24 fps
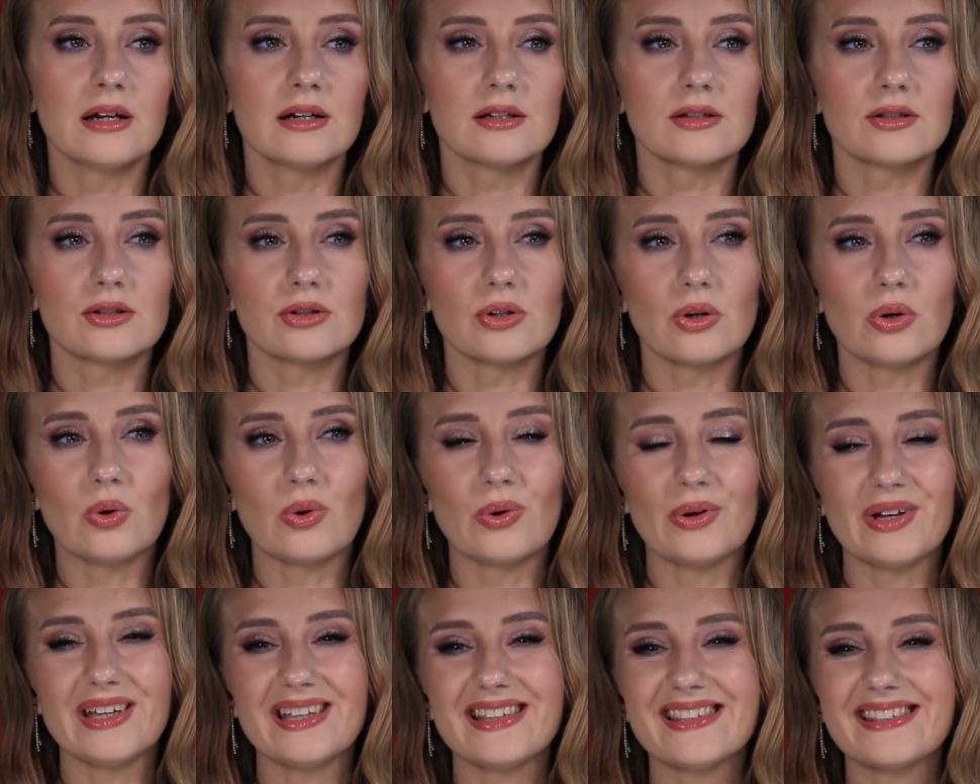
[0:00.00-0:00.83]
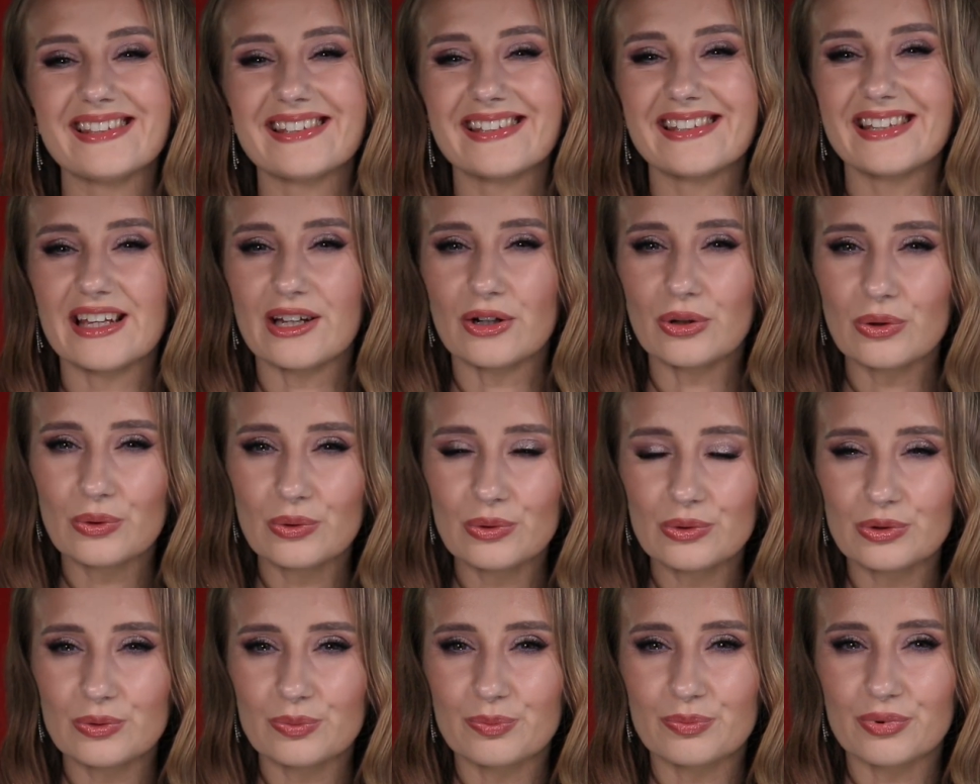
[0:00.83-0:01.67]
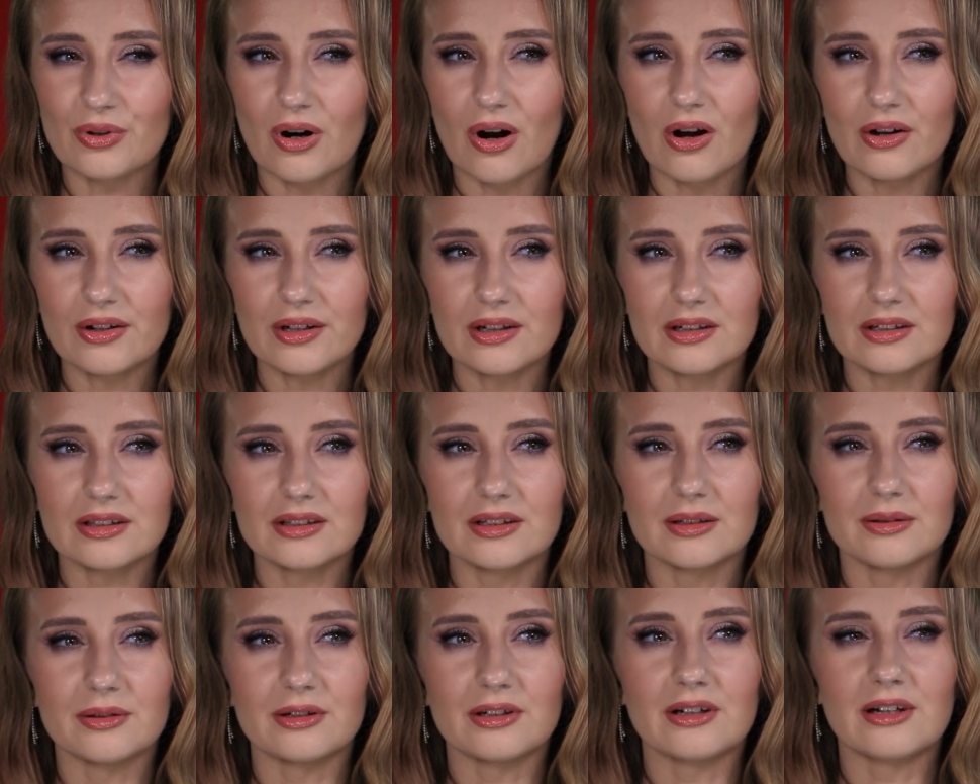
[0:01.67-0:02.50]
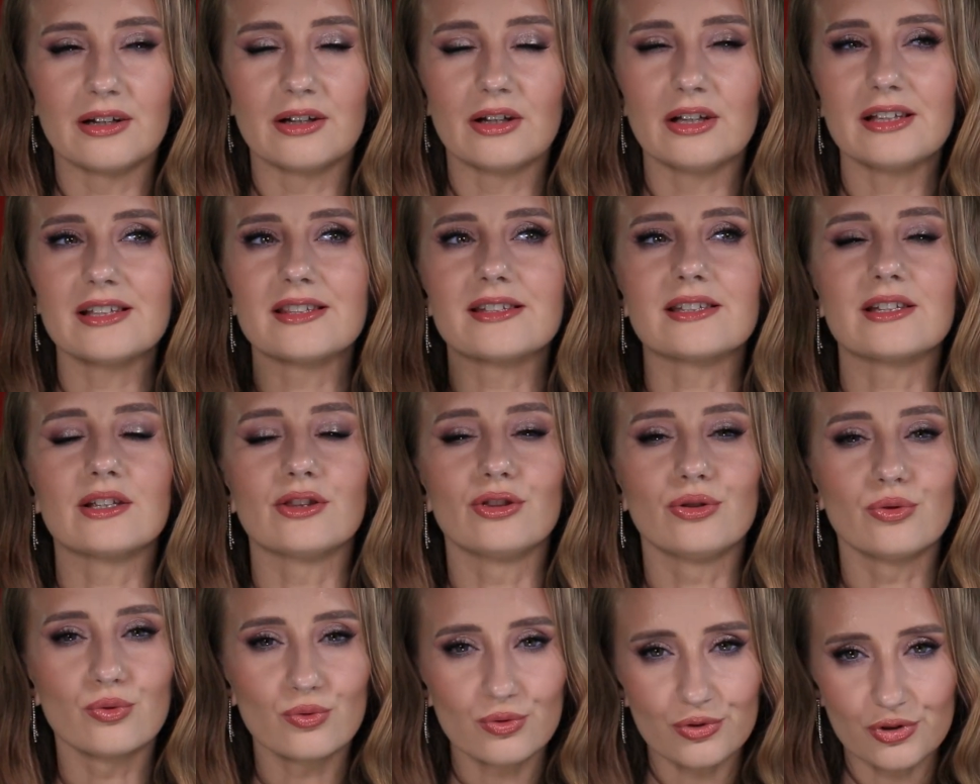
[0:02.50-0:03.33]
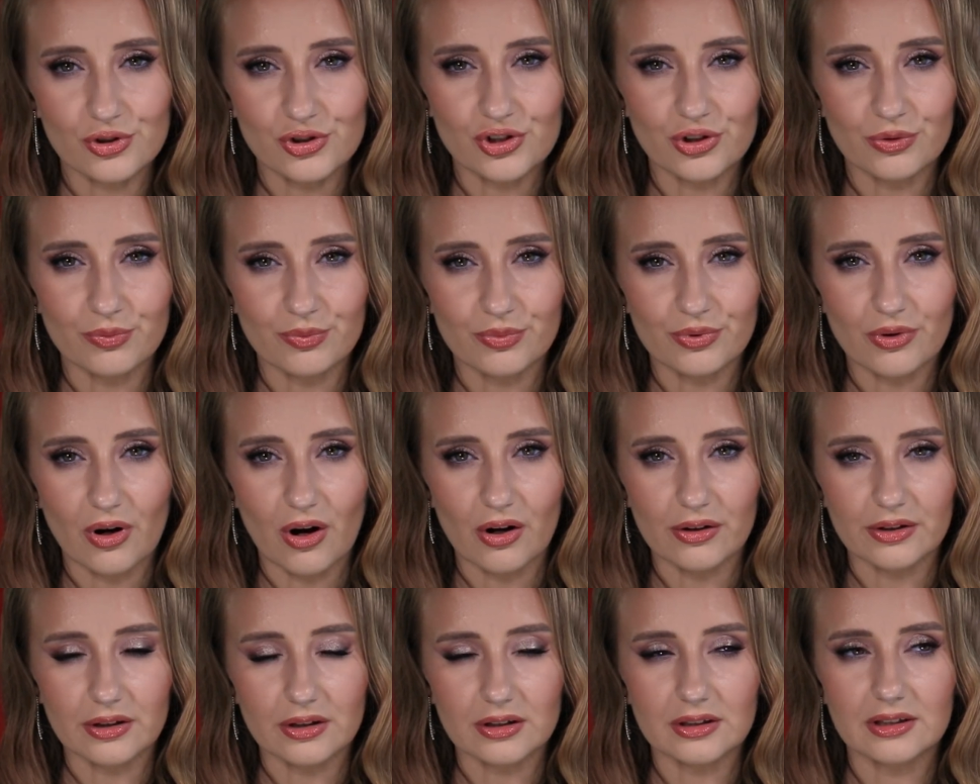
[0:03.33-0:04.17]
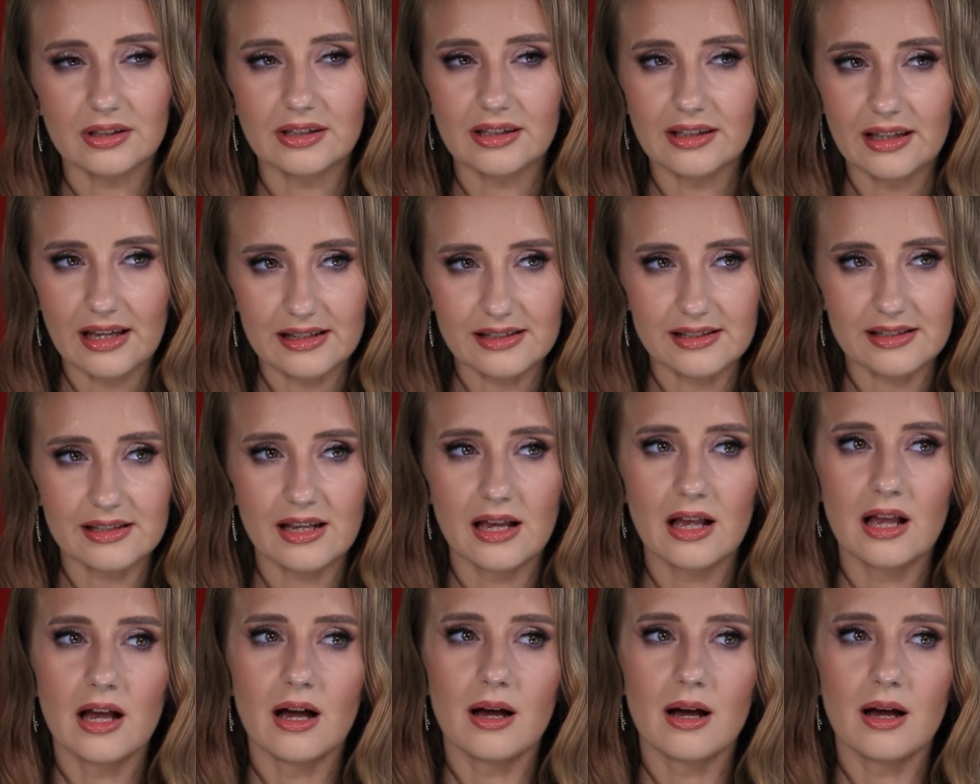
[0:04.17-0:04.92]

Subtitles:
So it's a good product, it's a nourishing product, yes.